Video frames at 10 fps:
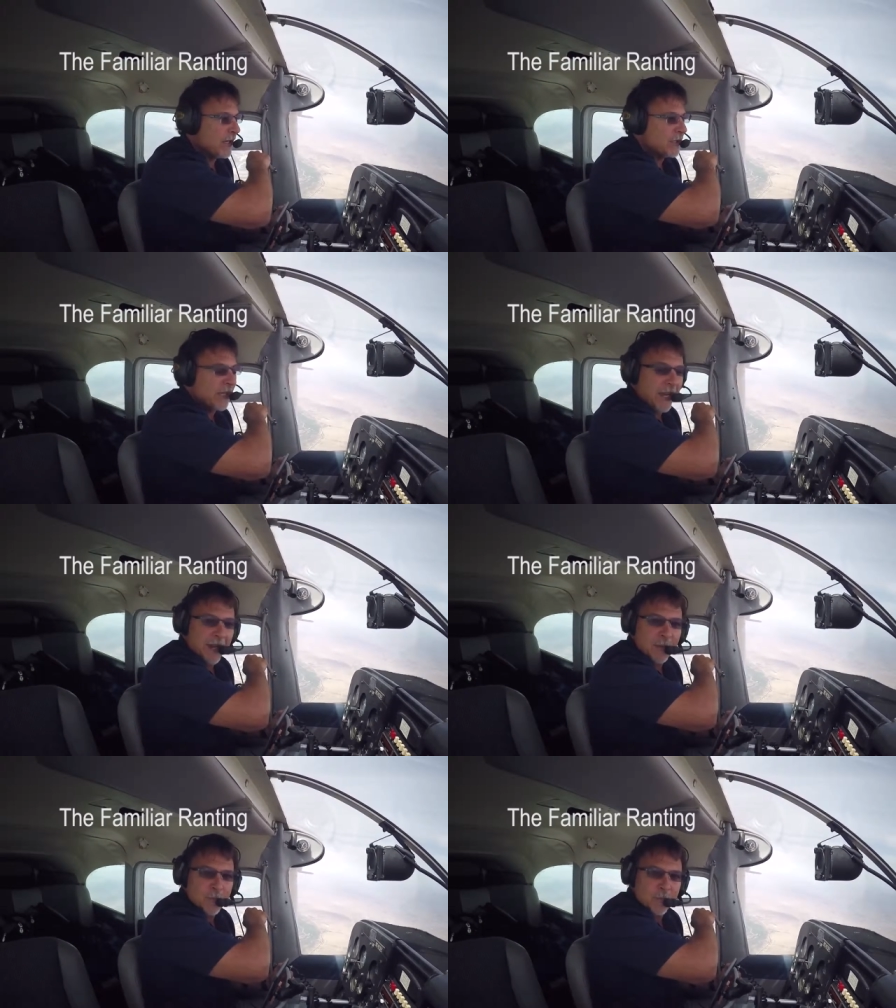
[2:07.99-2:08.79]
get to
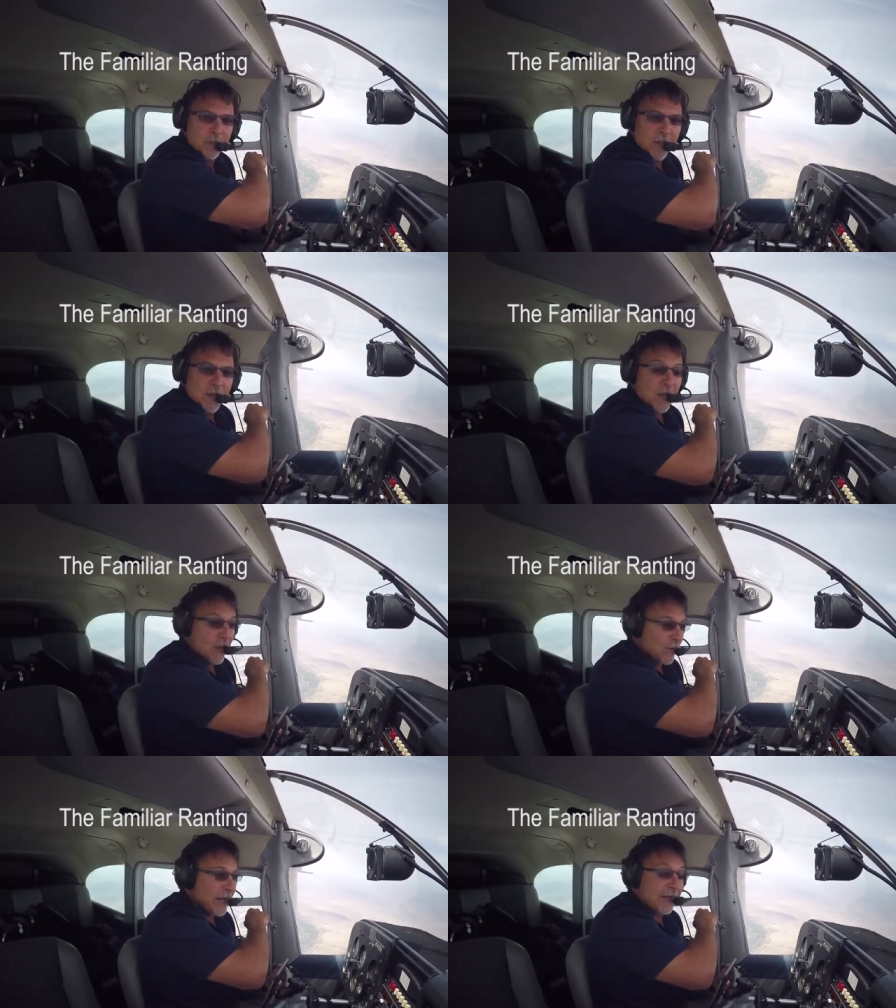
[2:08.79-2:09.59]
camp.
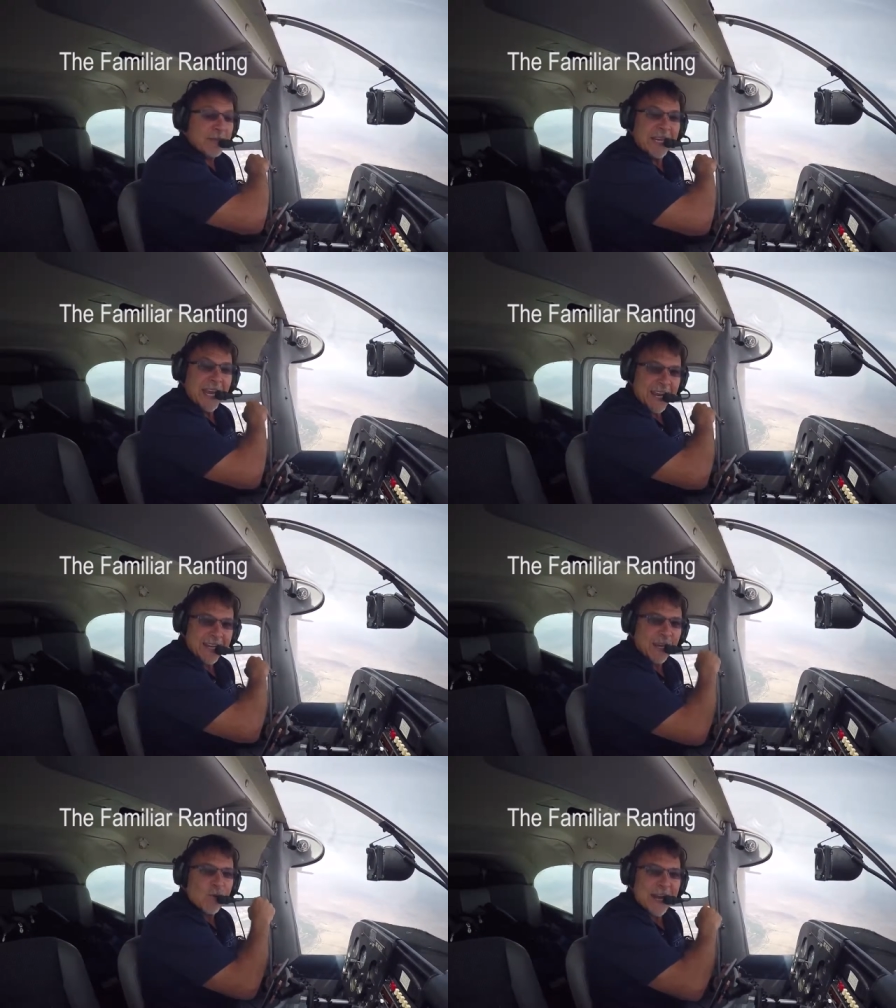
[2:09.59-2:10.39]
But I could be
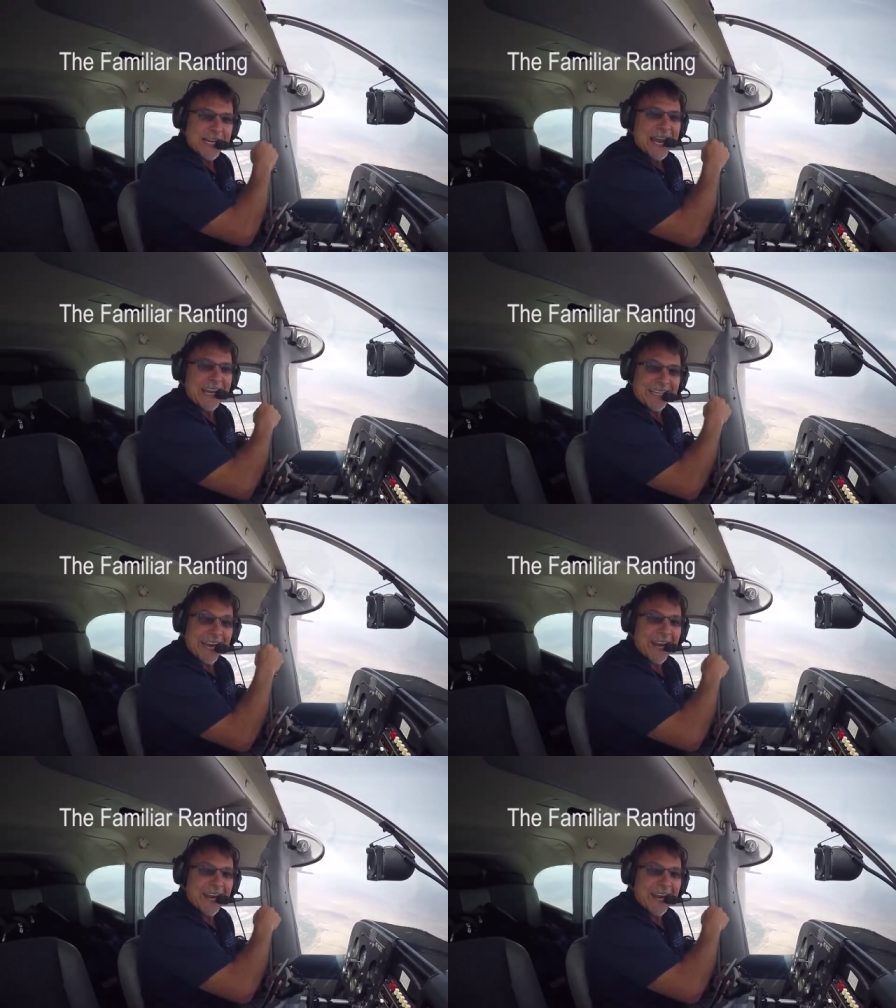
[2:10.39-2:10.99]
landing right at...